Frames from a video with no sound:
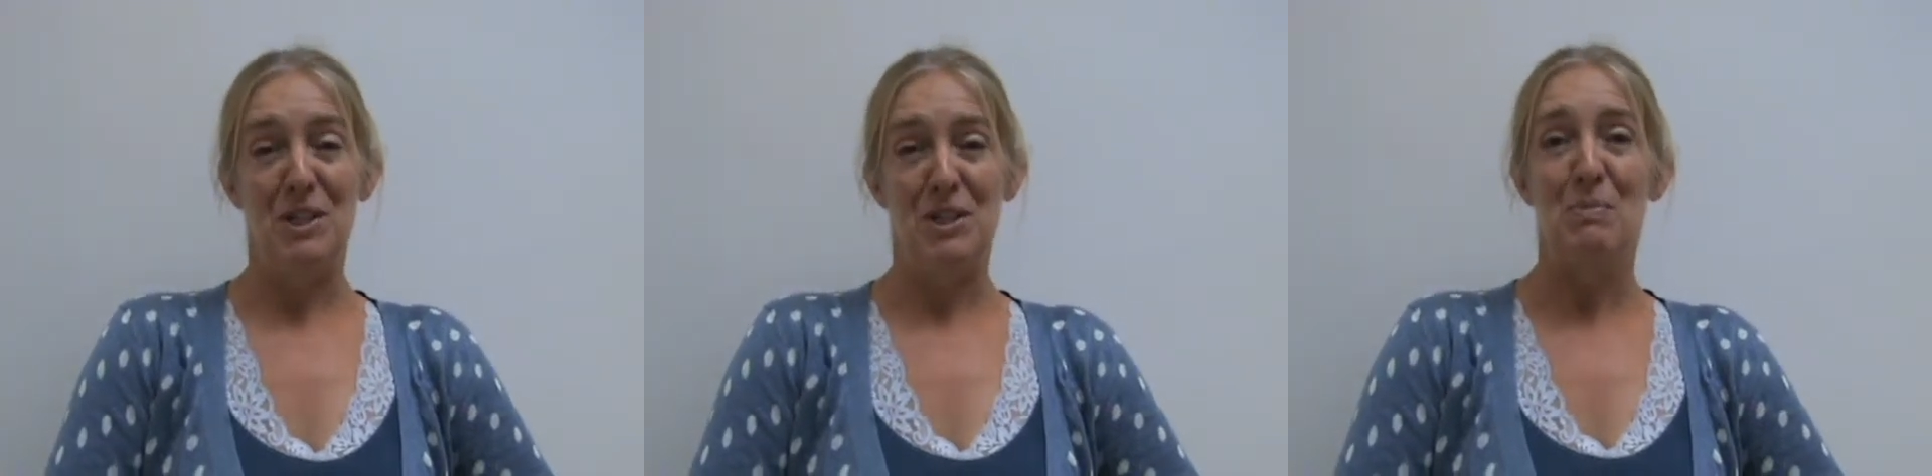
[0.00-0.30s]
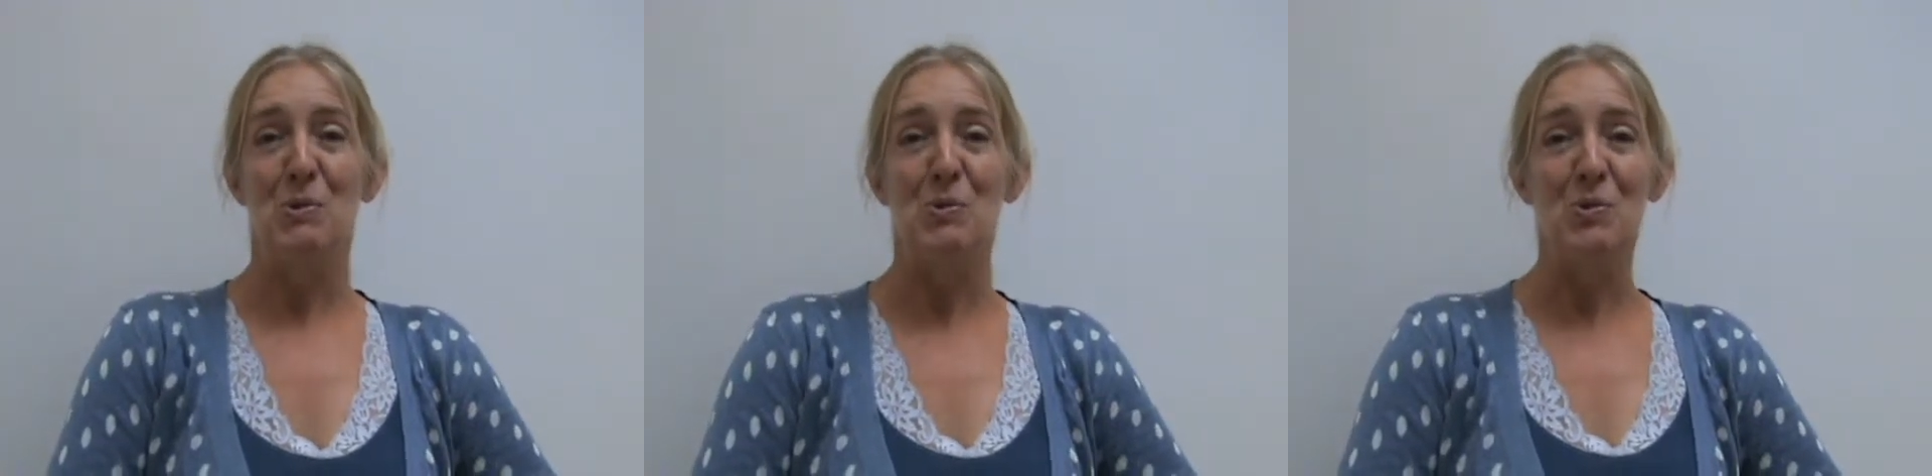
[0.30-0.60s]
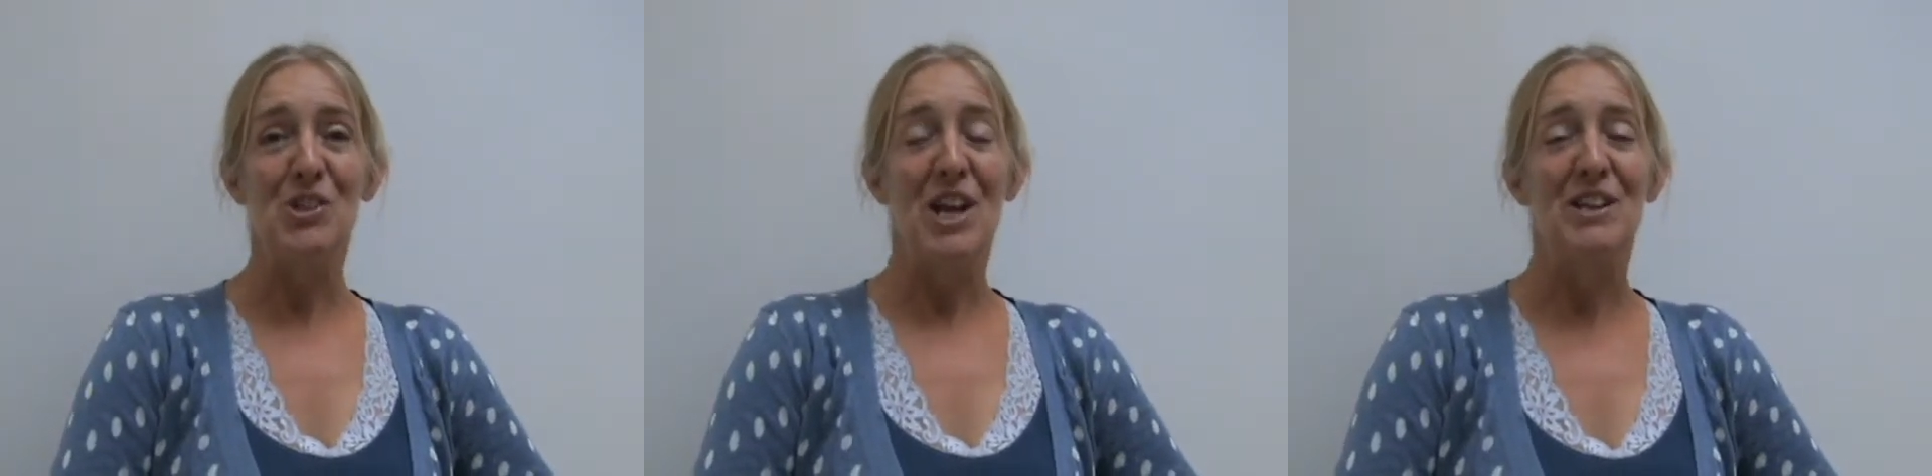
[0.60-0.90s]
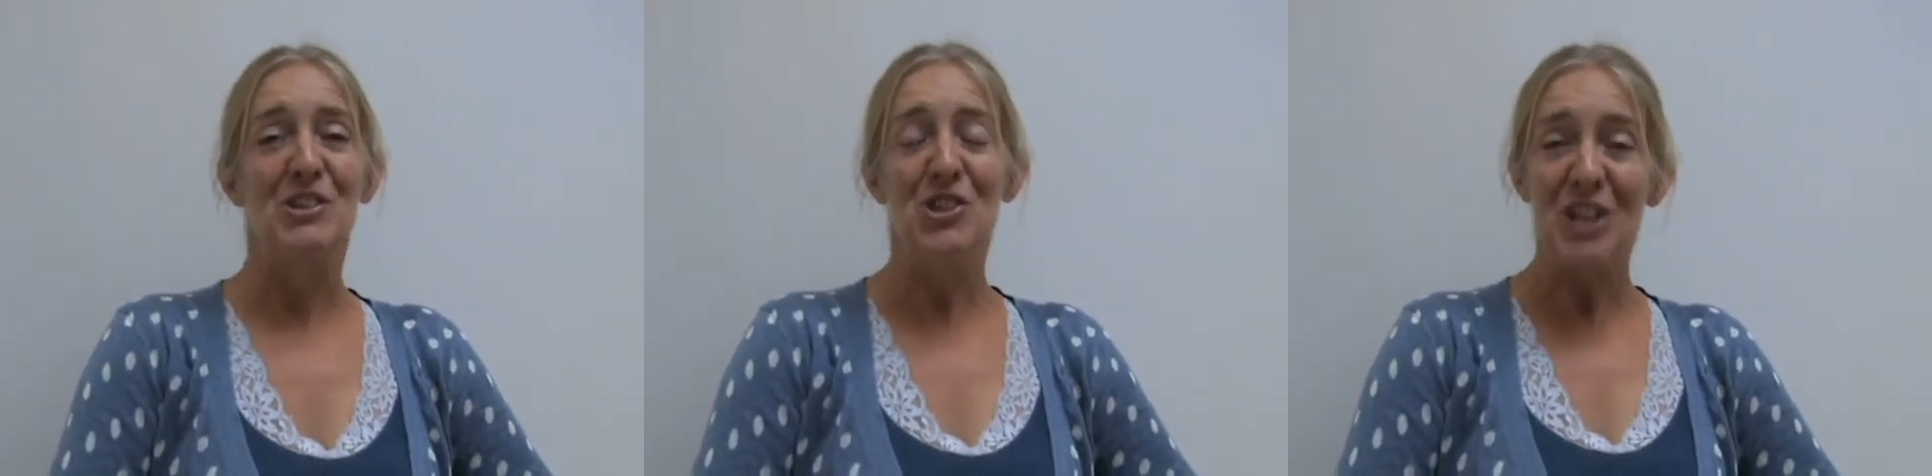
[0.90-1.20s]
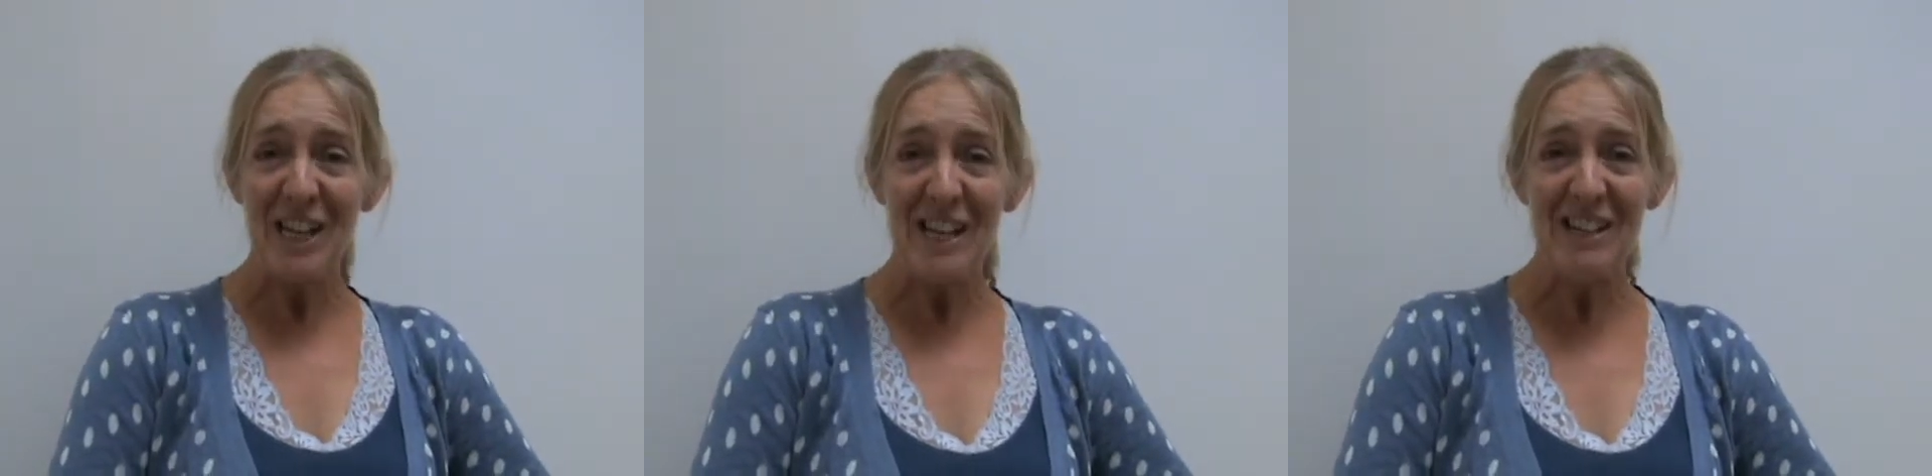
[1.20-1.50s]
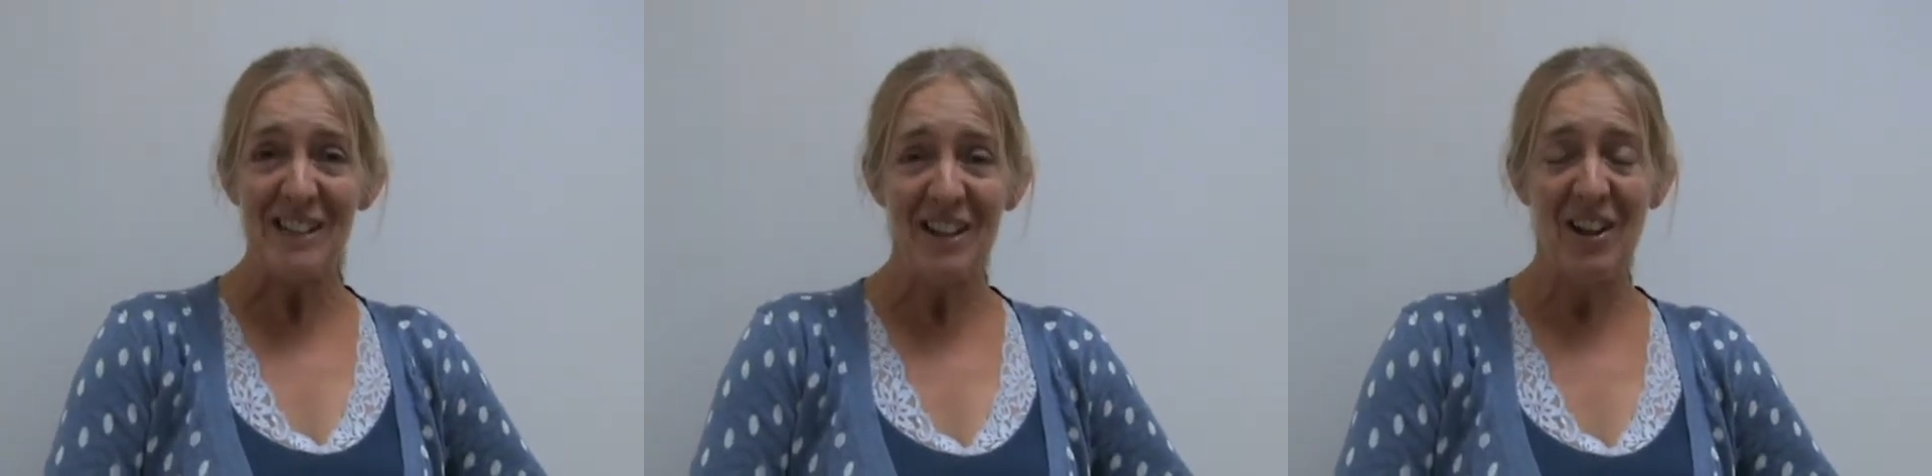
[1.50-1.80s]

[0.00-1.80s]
support engineer.